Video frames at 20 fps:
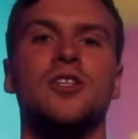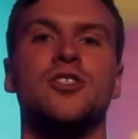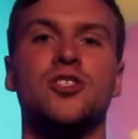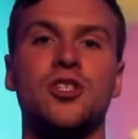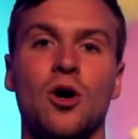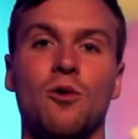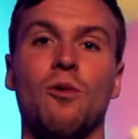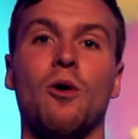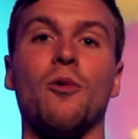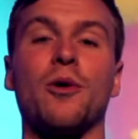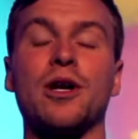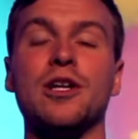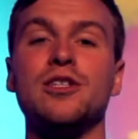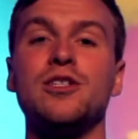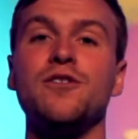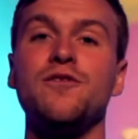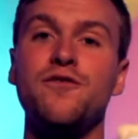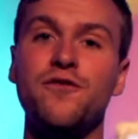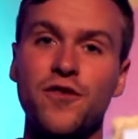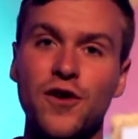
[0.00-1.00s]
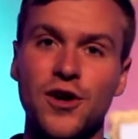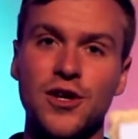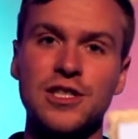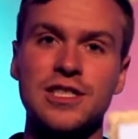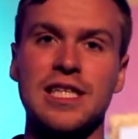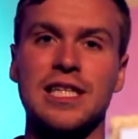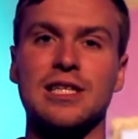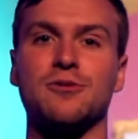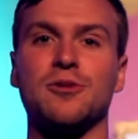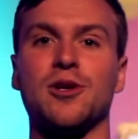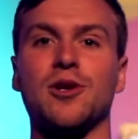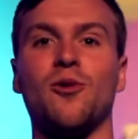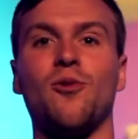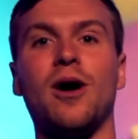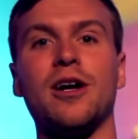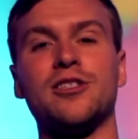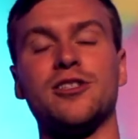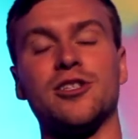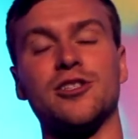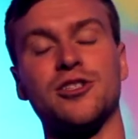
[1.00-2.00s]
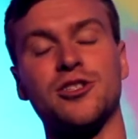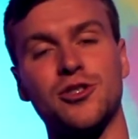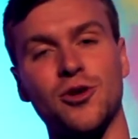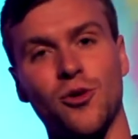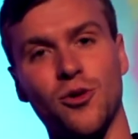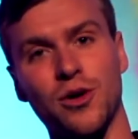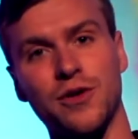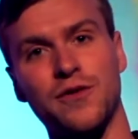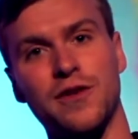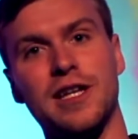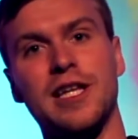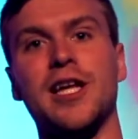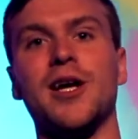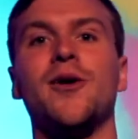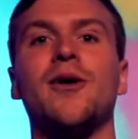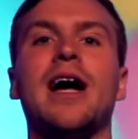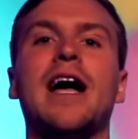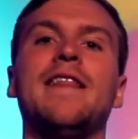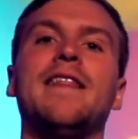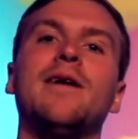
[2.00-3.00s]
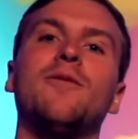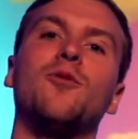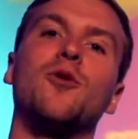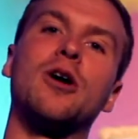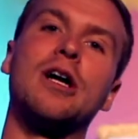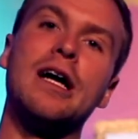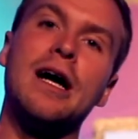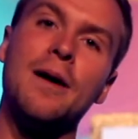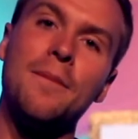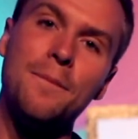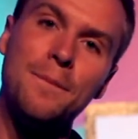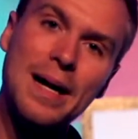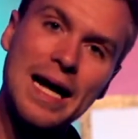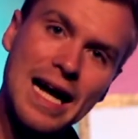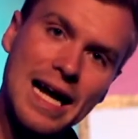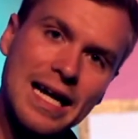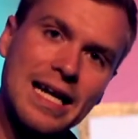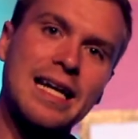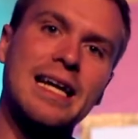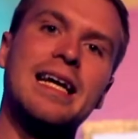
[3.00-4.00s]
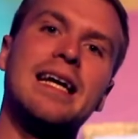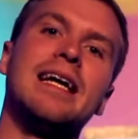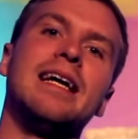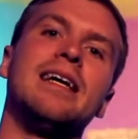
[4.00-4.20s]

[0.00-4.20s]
So what we're going to do first is we're going to watch our story video, and then we'll come back.